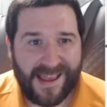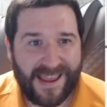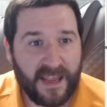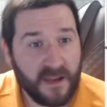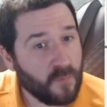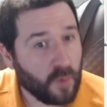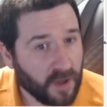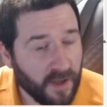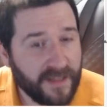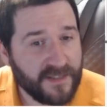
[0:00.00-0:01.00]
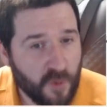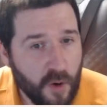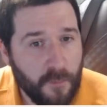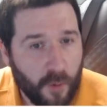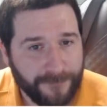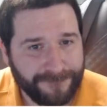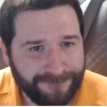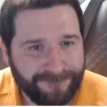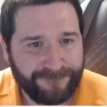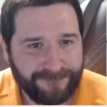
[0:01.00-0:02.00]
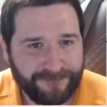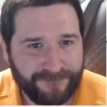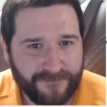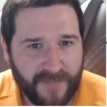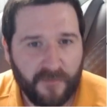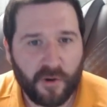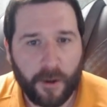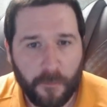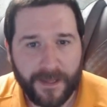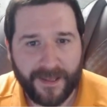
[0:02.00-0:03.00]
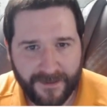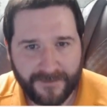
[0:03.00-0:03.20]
and work on that storyboard. Have a great week.